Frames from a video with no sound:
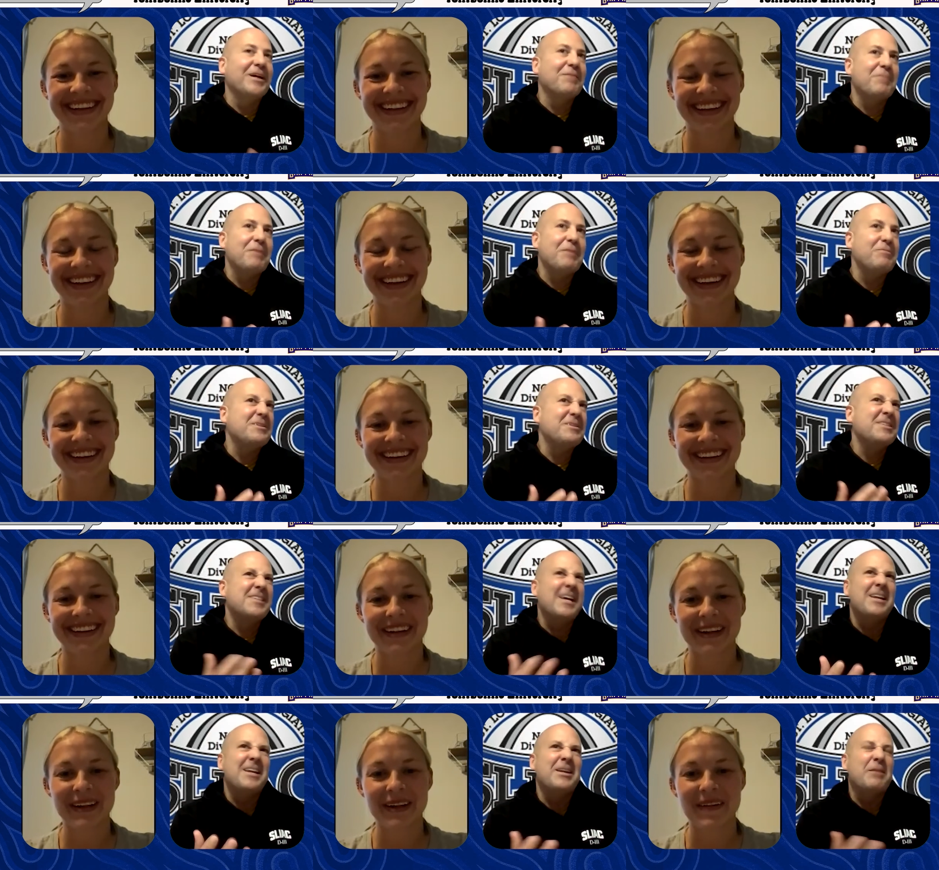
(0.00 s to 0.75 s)
Speaker 1: like
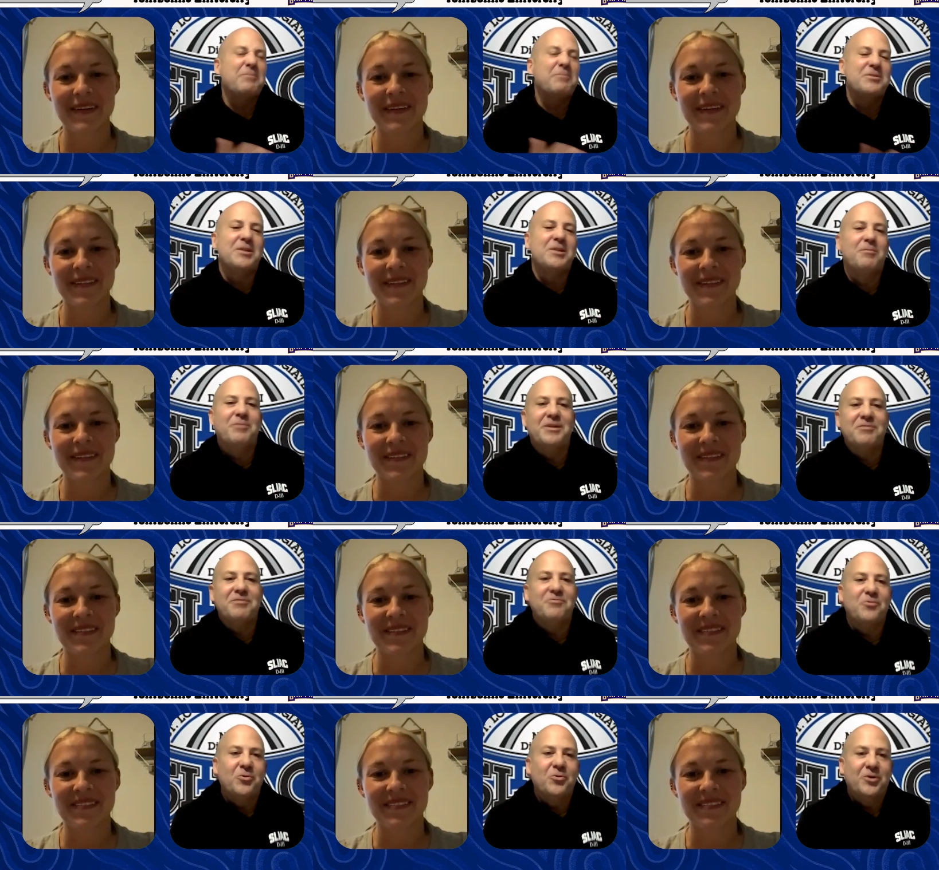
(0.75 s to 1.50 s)
maybe setting up
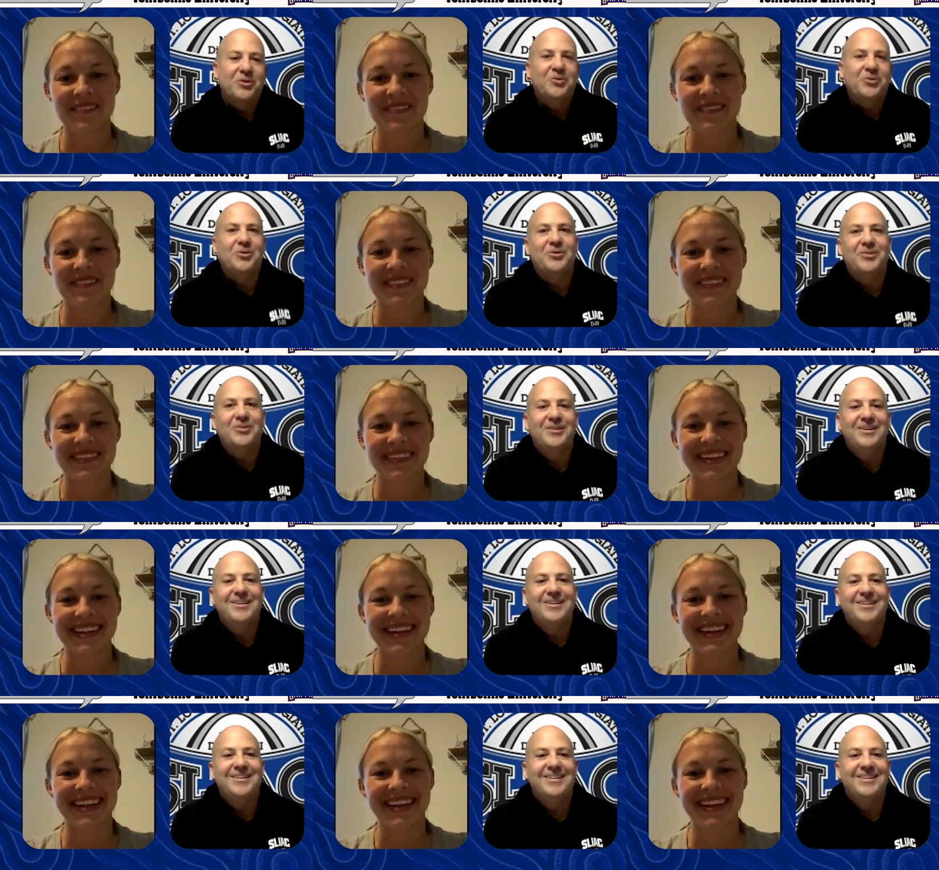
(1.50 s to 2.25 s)
somebody for a
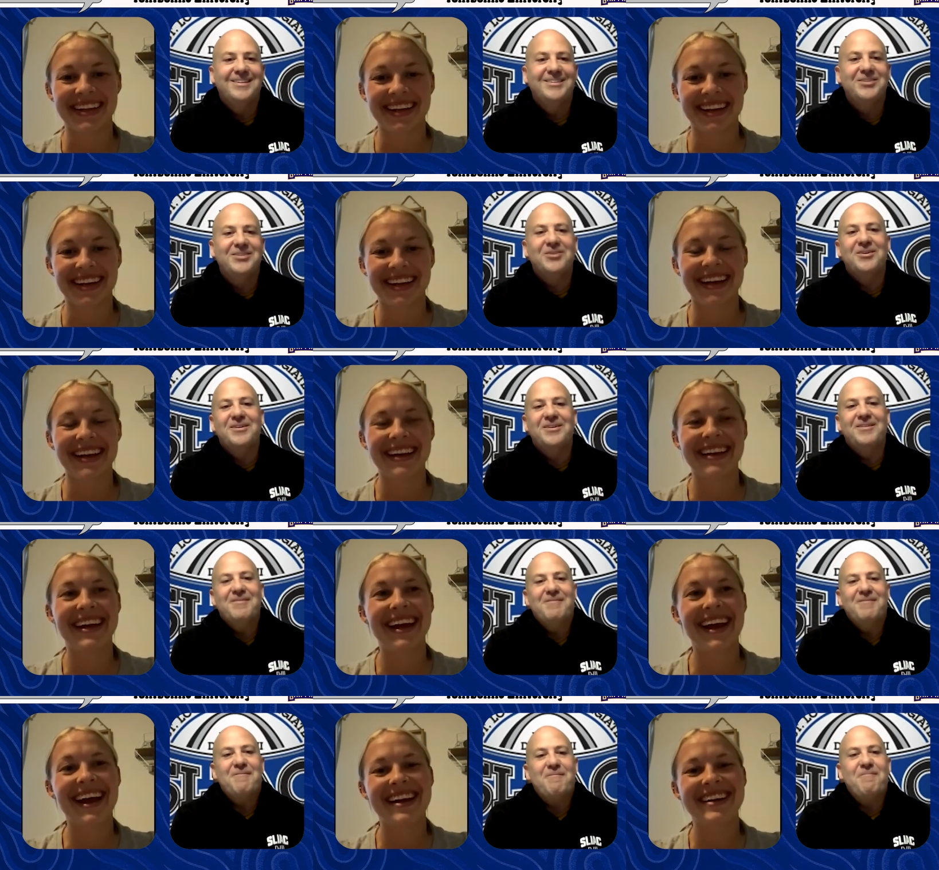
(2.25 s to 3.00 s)
goal?
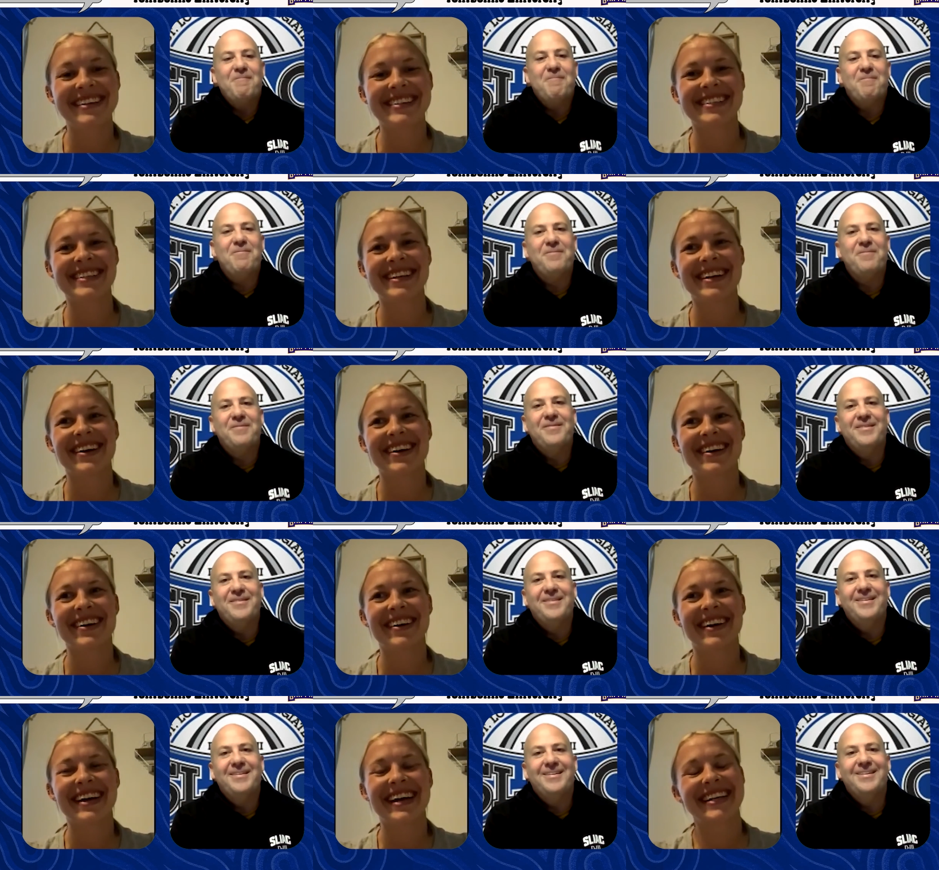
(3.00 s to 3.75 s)
Speaker 2: Yeah,
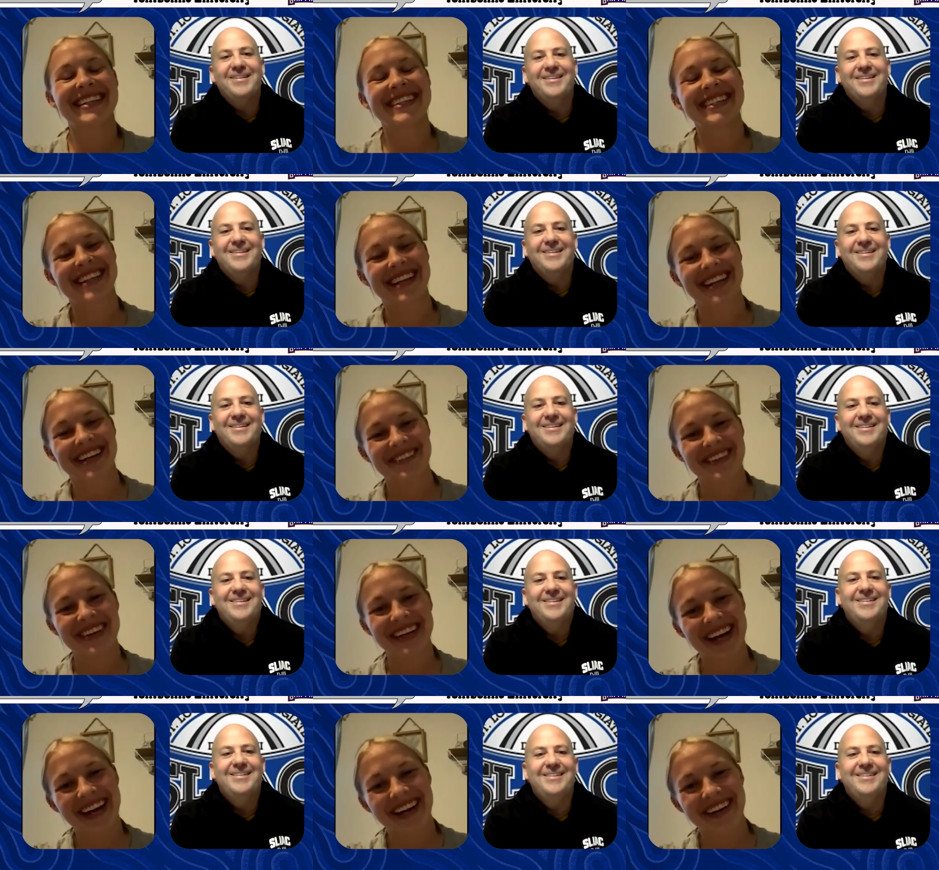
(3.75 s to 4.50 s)
so it's gonna
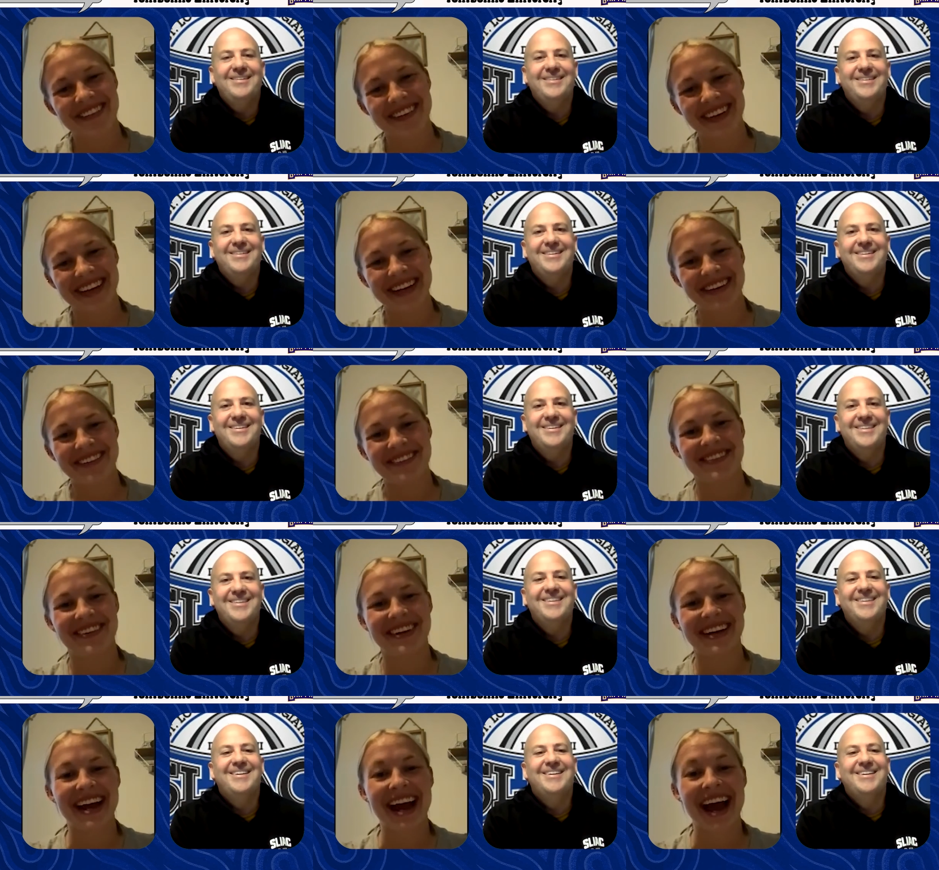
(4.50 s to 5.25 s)
be kind of
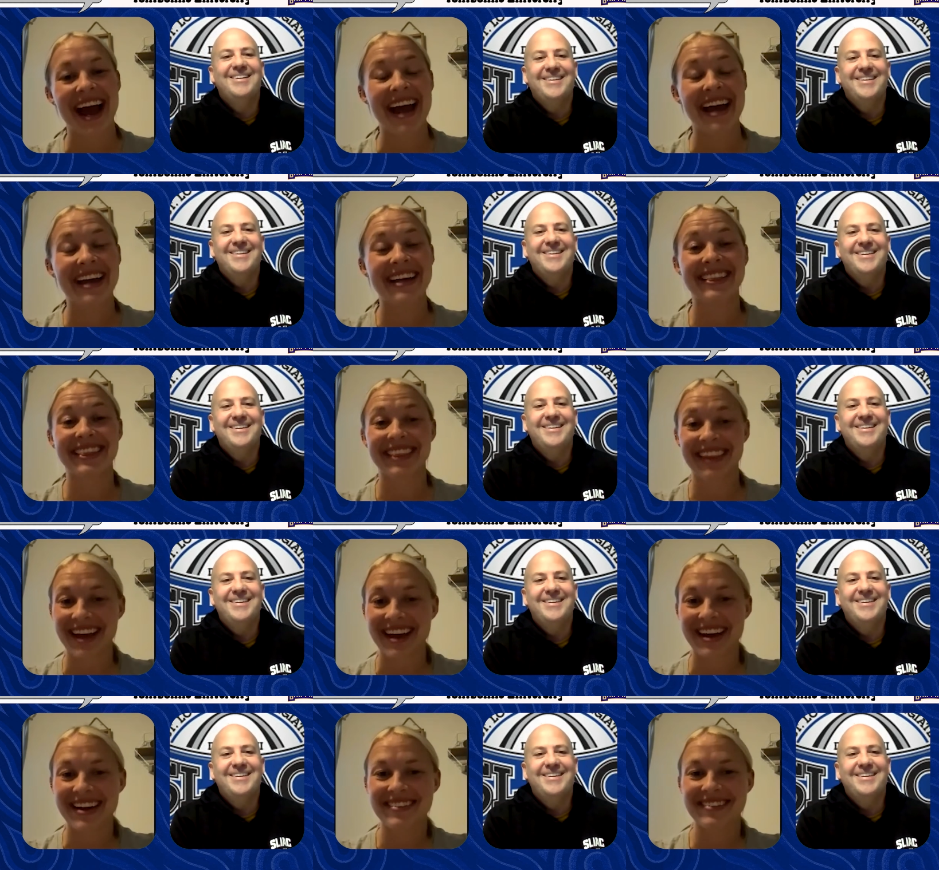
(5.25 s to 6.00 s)
weird, but I
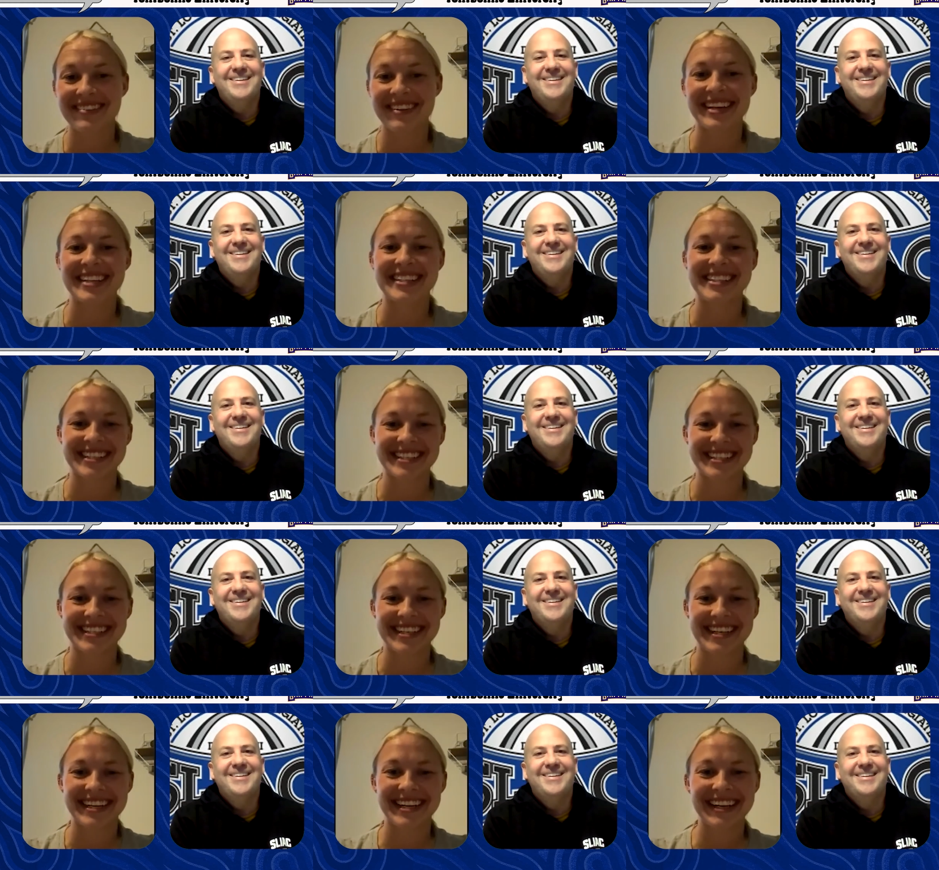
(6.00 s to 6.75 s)
love
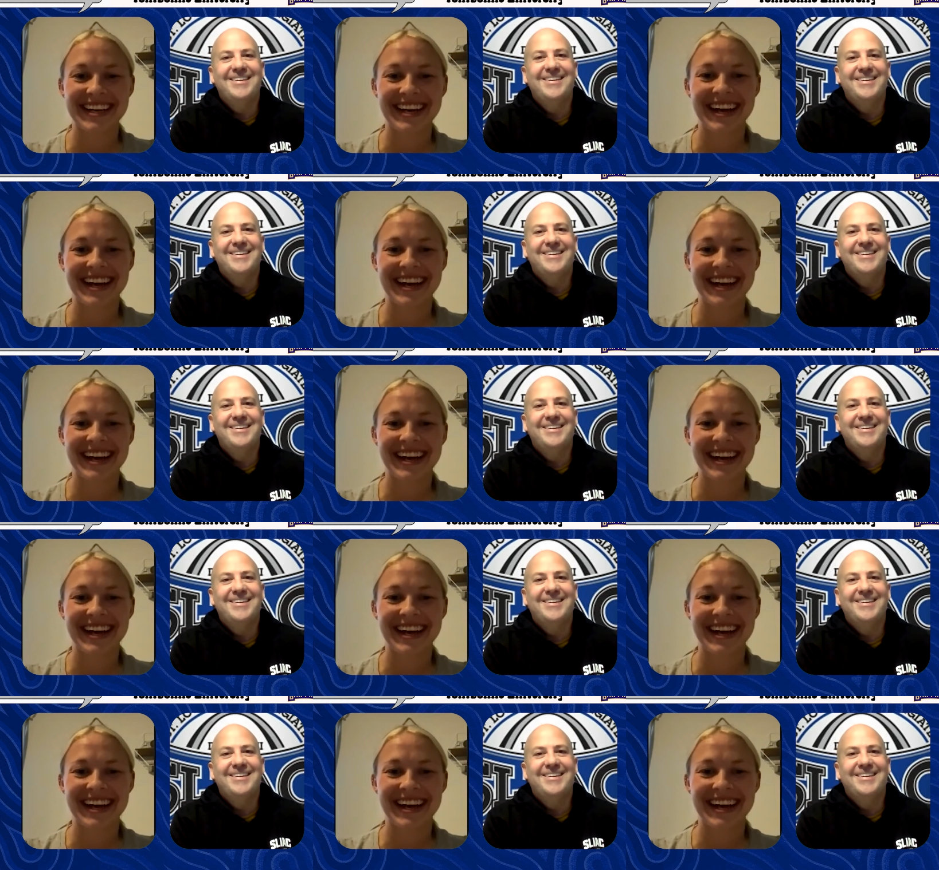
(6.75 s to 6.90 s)
assisting.